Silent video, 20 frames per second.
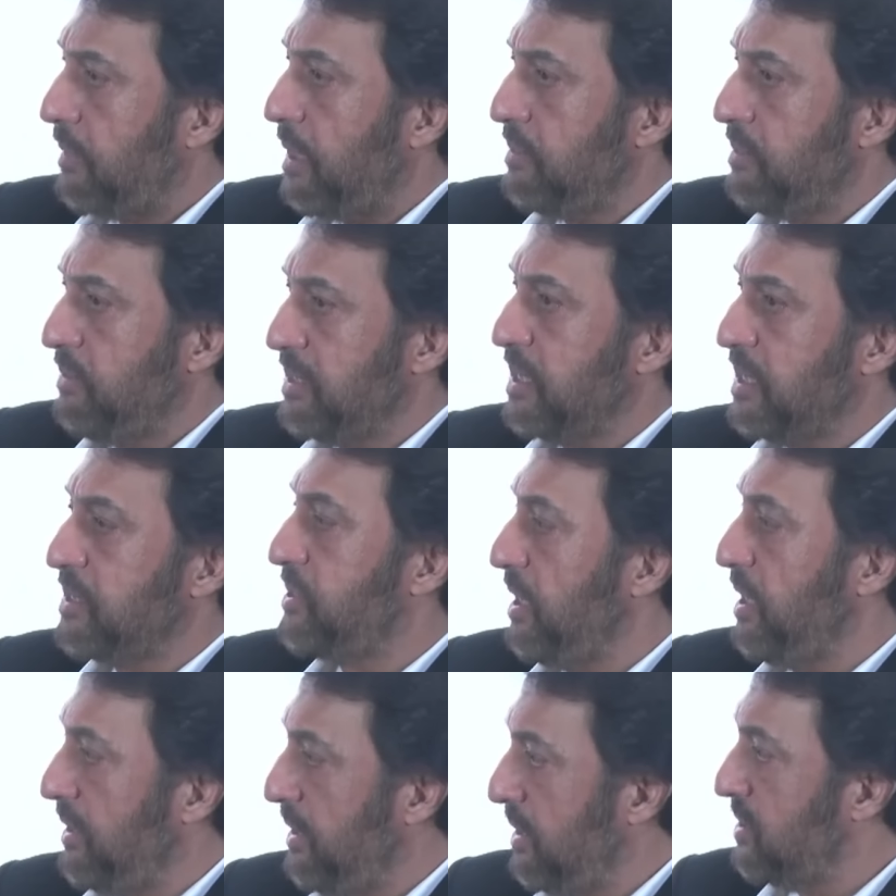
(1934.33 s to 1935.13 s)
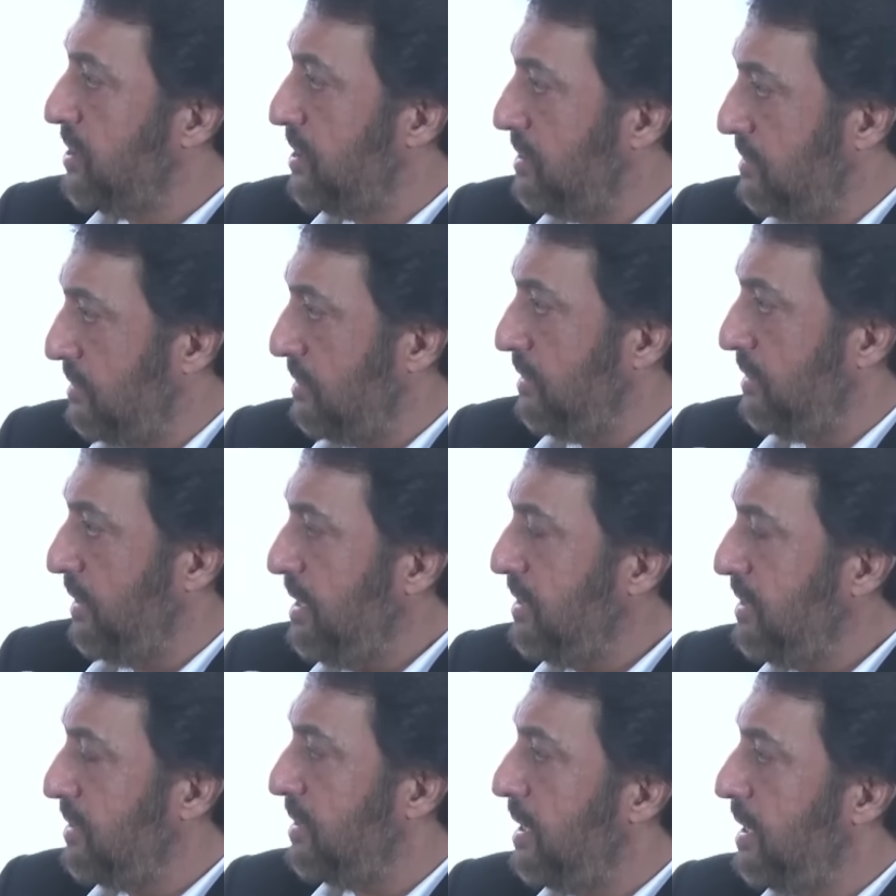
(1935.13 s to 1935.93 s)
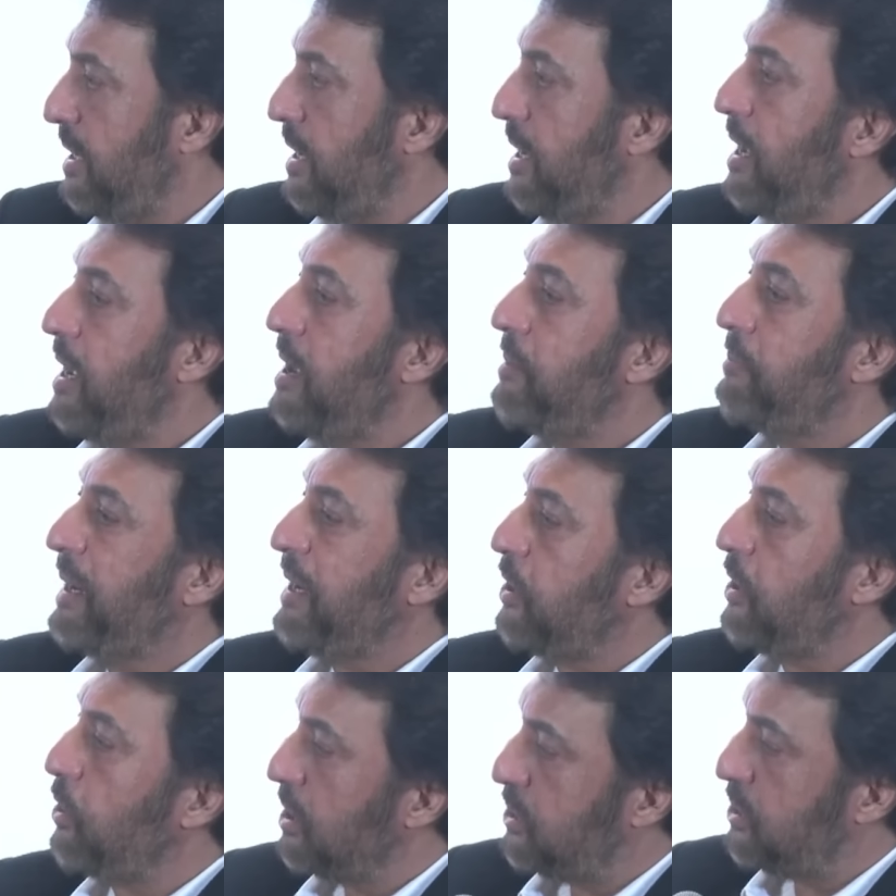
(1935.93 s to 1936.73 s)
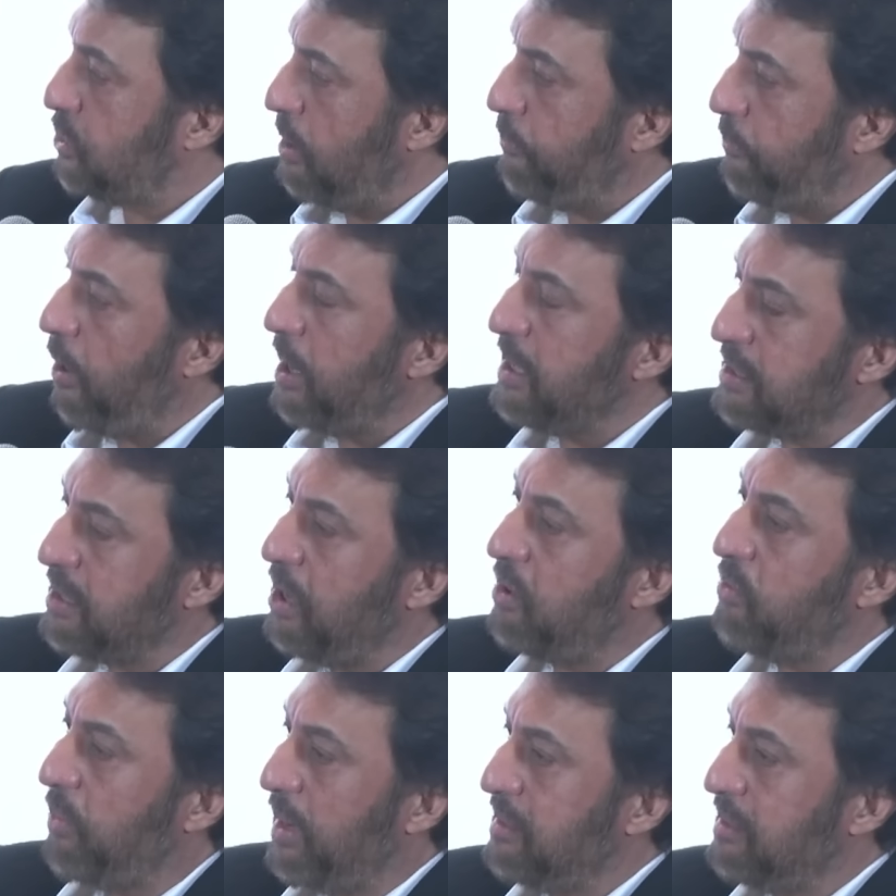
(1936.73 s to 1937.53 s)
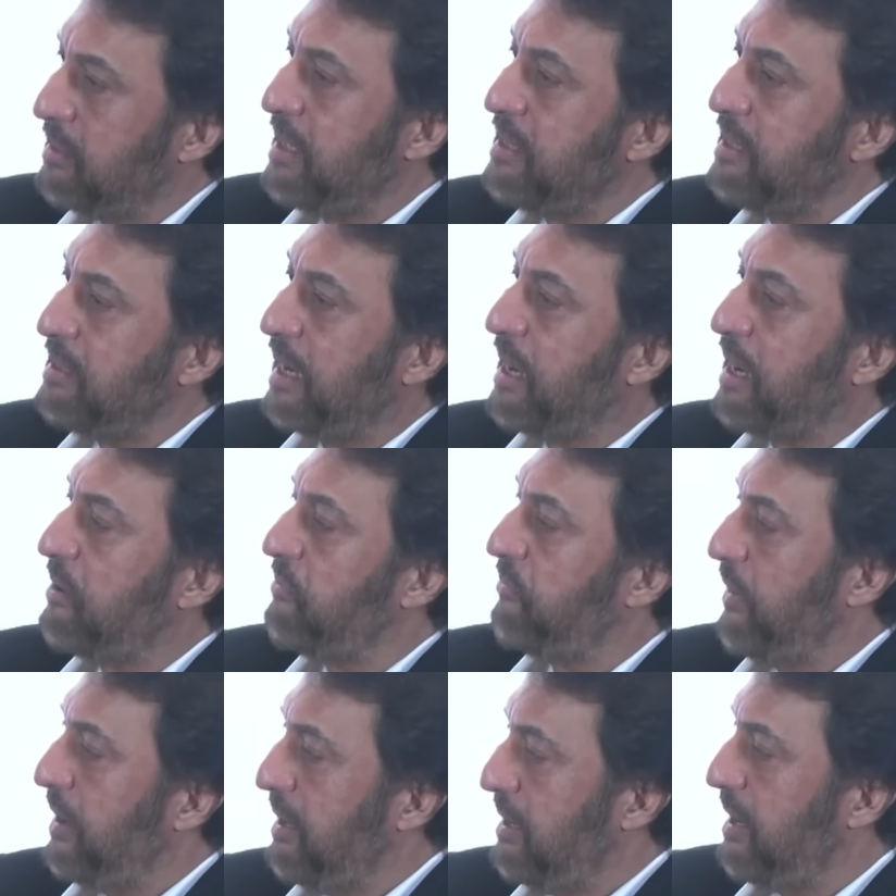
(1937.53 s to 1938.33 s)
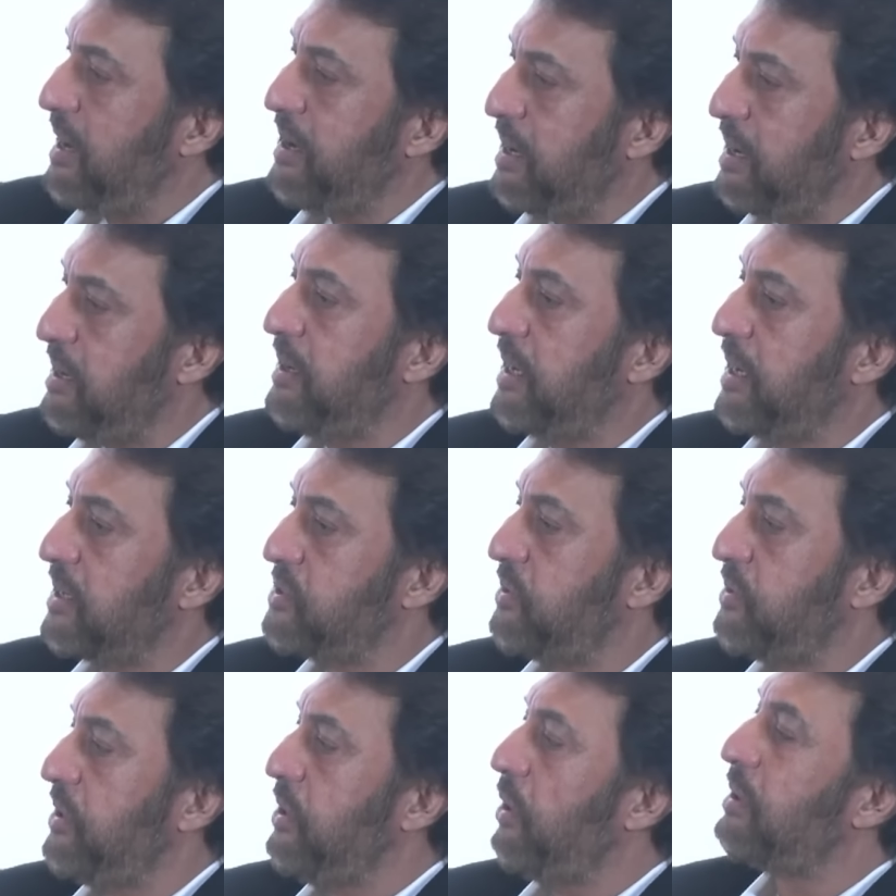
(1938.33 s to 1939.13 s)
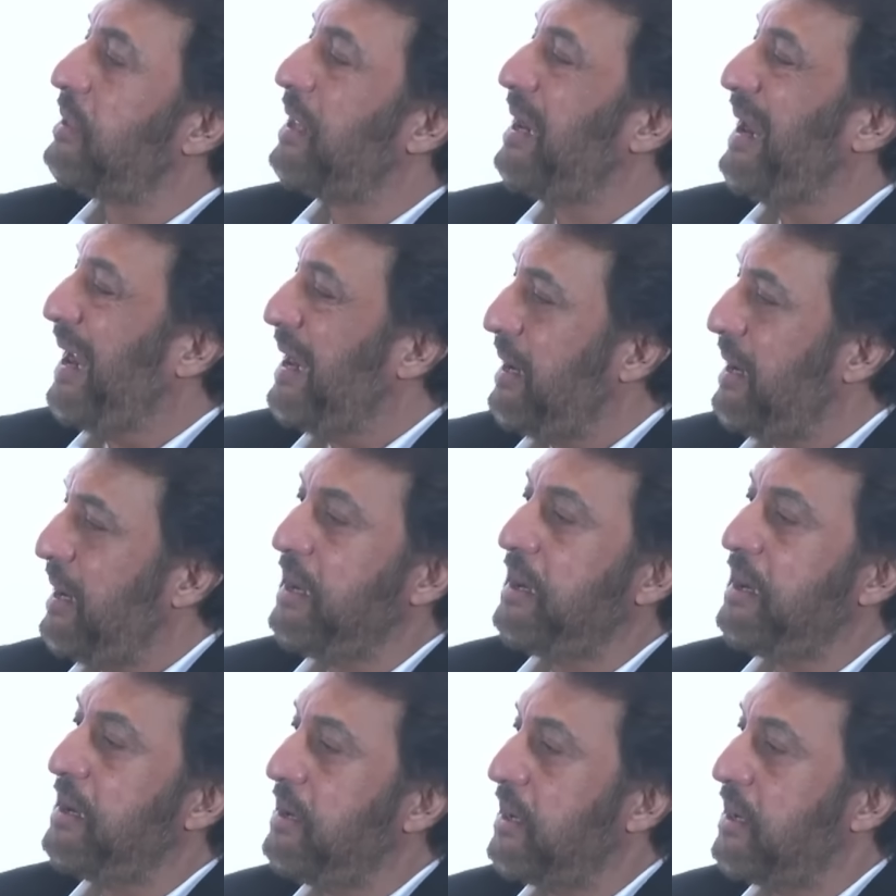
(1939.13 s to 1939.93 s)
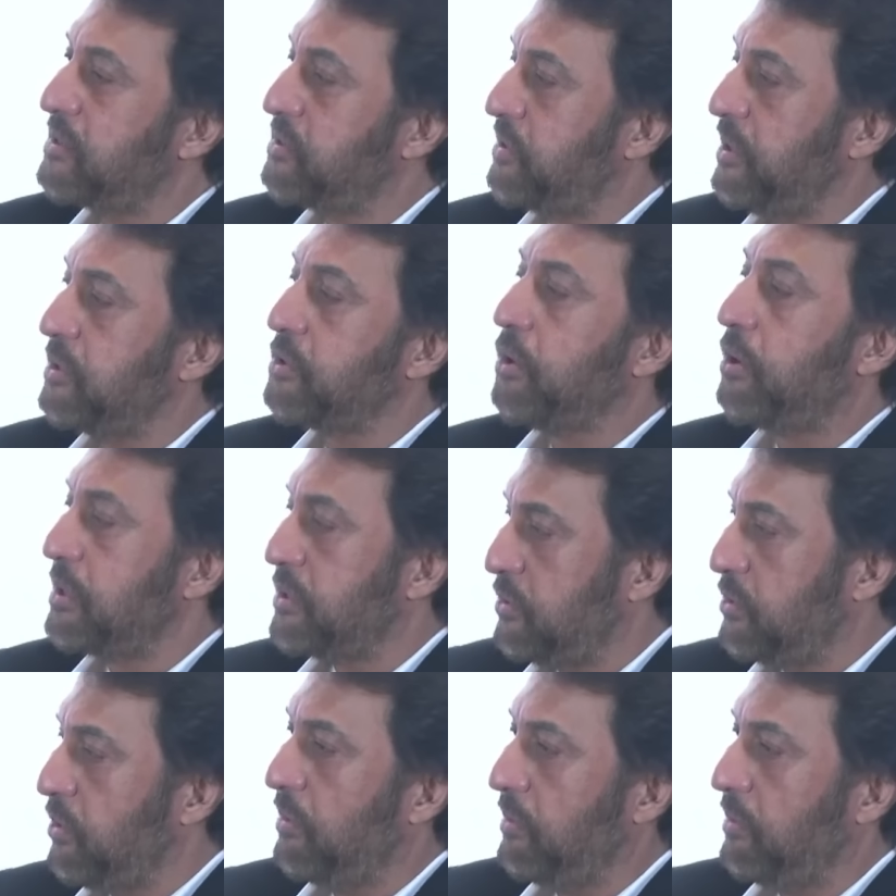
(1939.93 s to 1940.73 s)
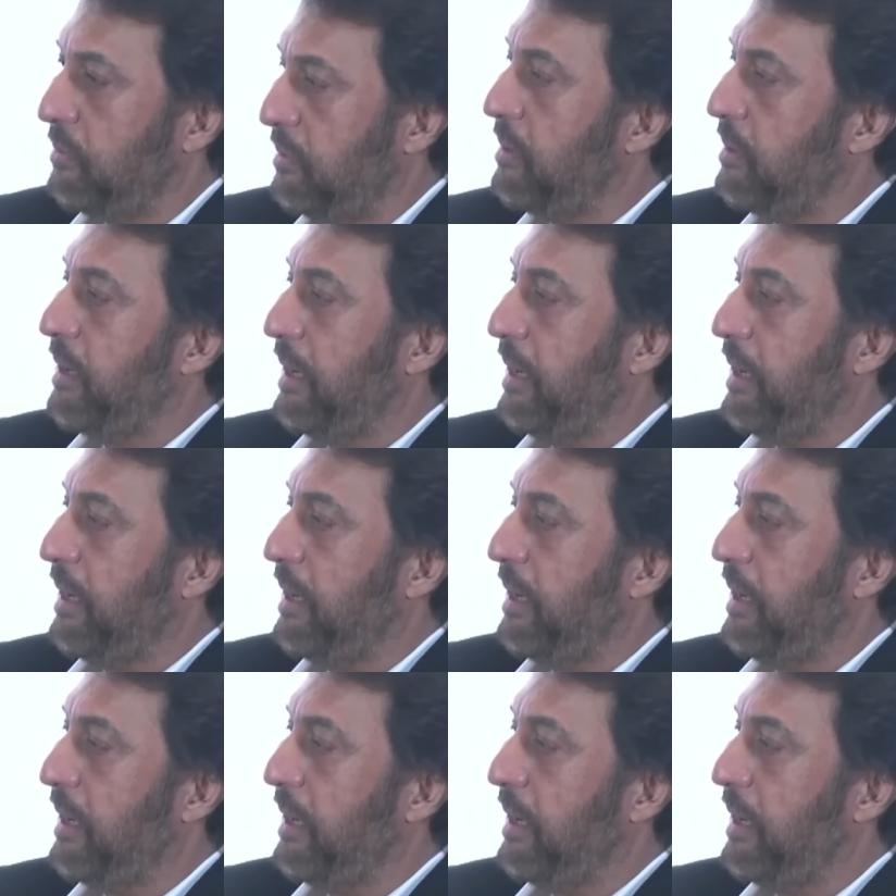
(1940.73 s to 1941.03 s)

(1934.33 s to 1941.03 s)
These are serious things. But it also points out one thing that our fintech industry or the lending industry is also